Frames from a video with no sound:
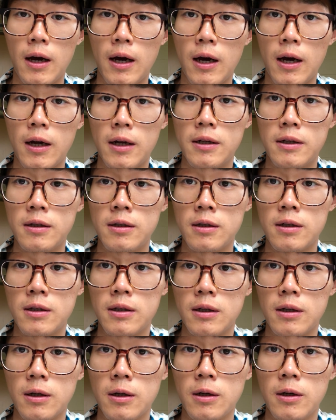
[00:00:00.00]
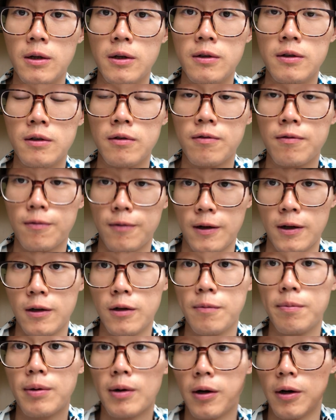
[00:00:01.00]
And the
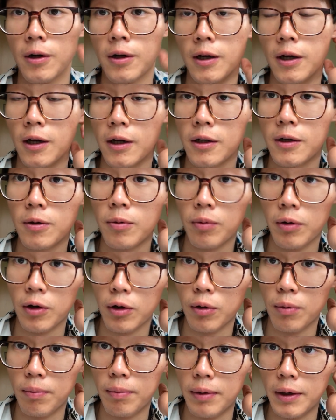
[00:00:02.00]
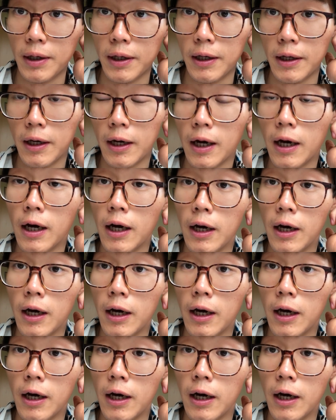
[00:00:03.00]
final product will be